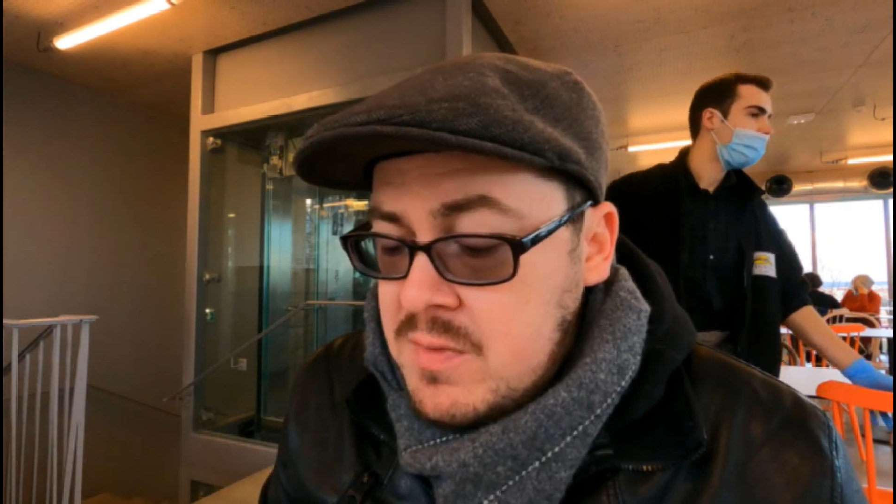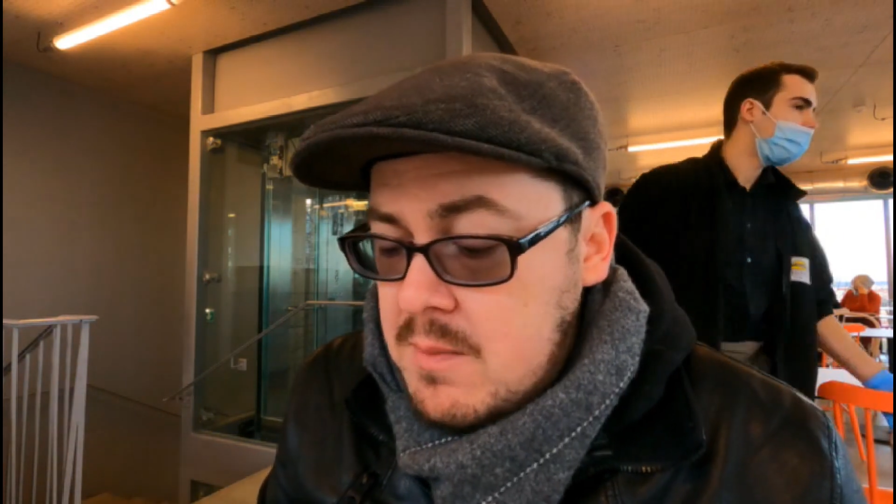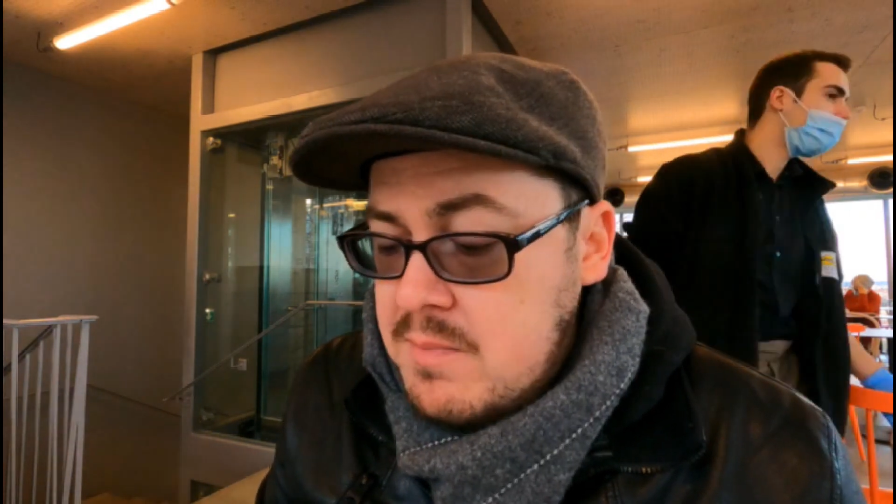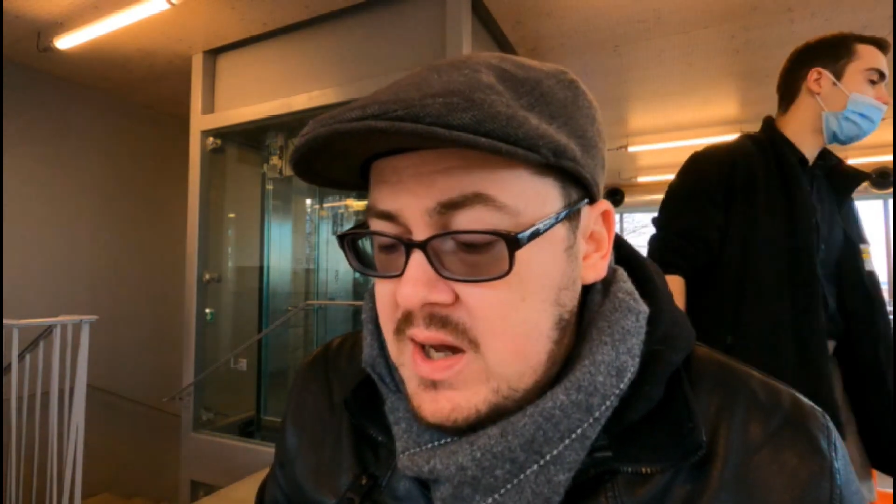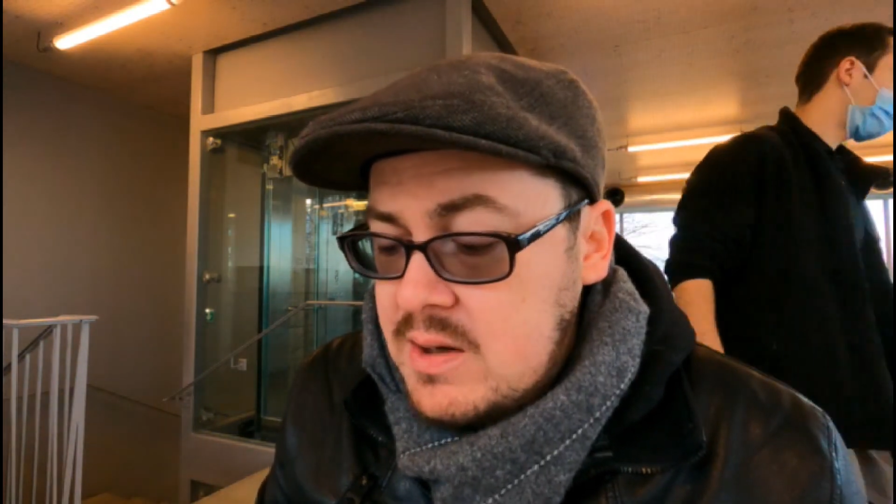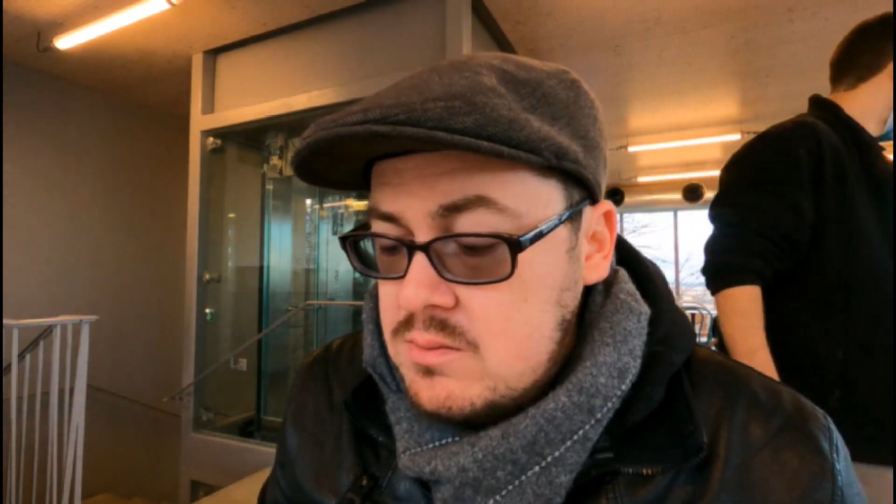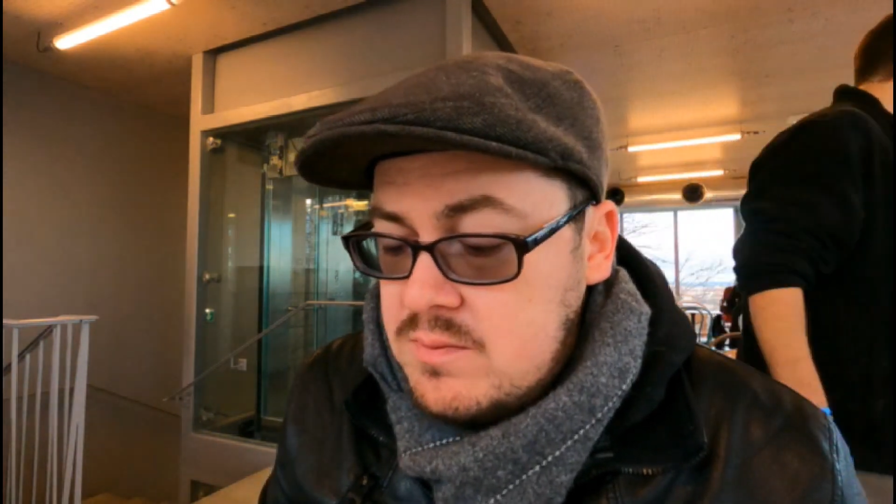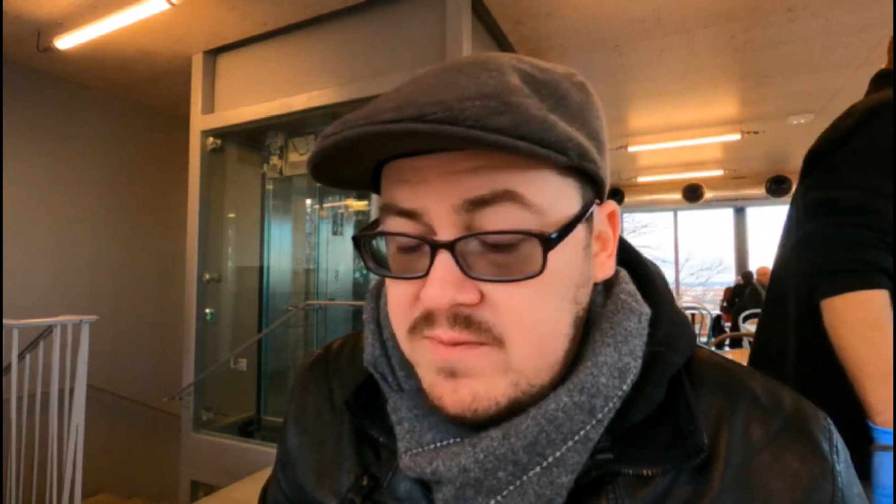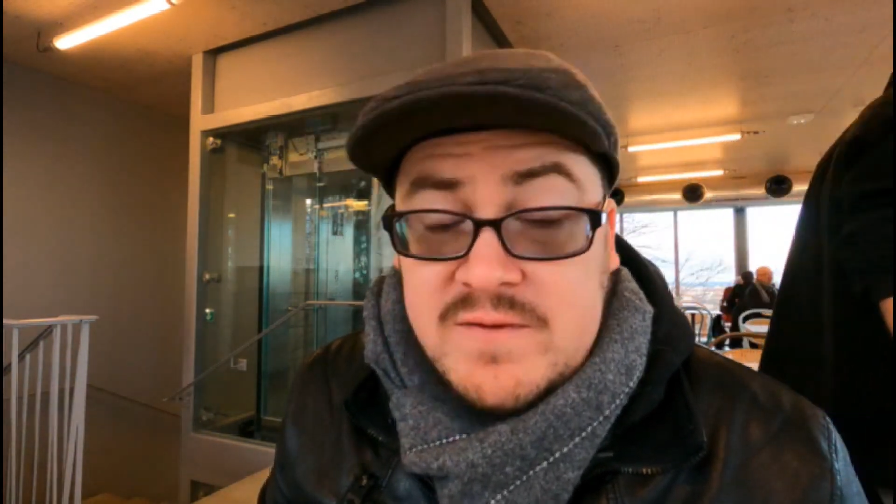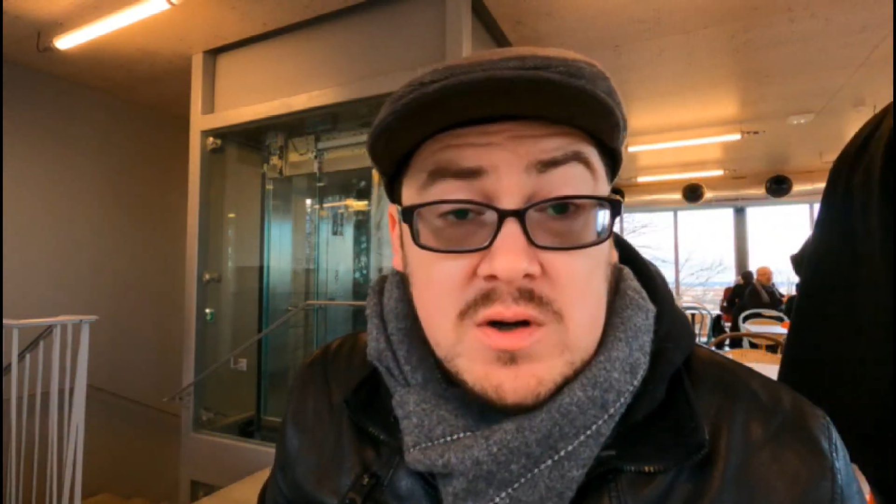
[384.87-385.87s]
but
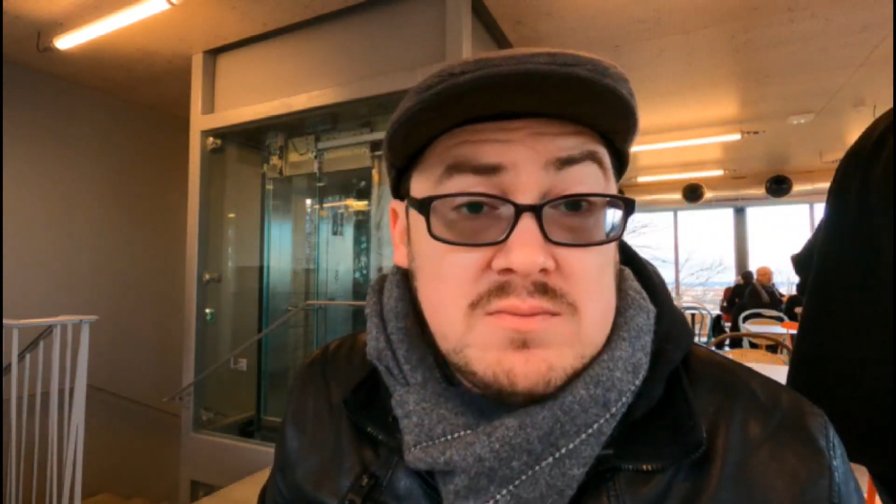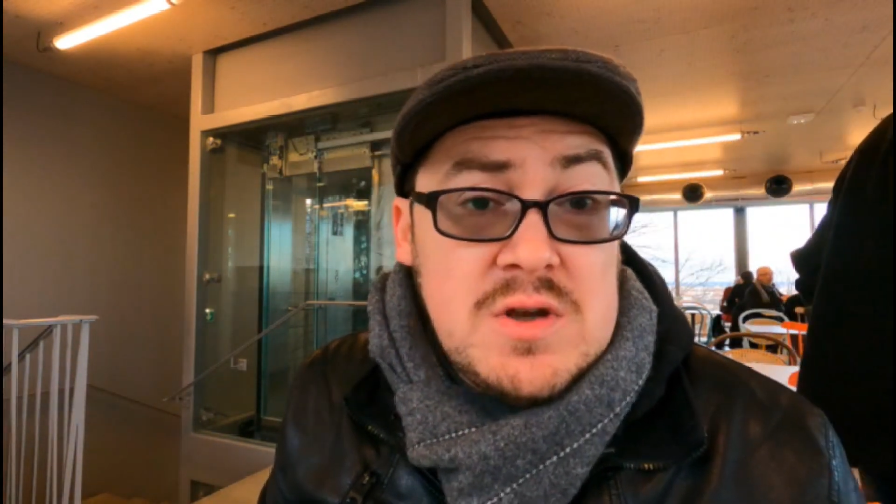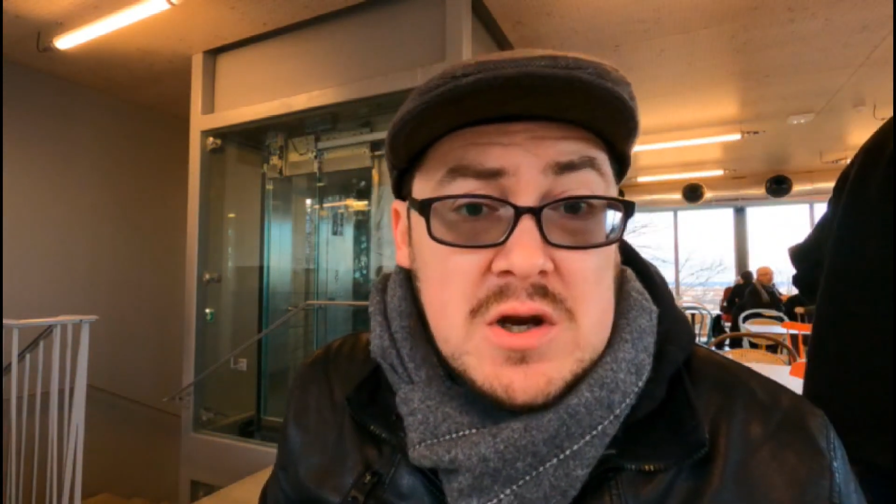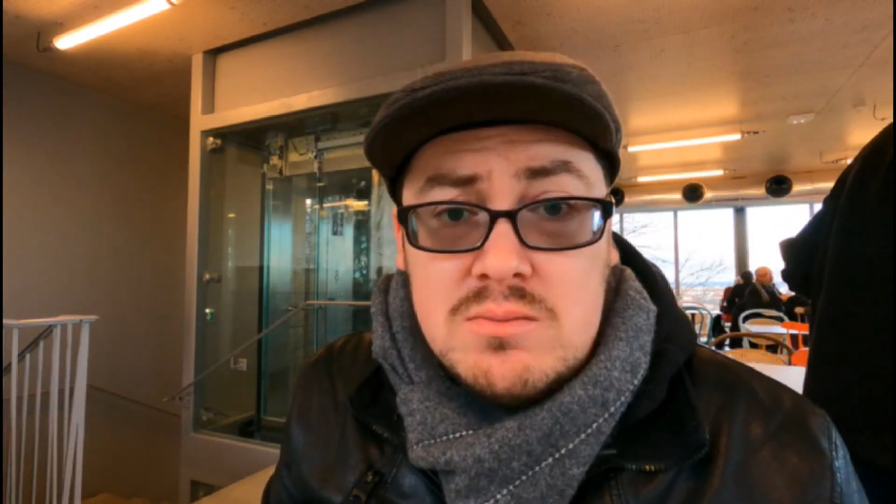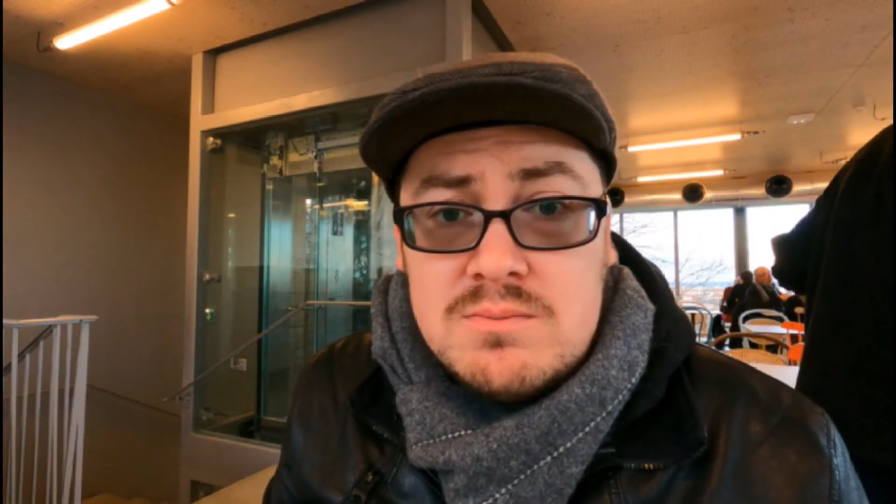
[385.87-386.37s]
for, you know,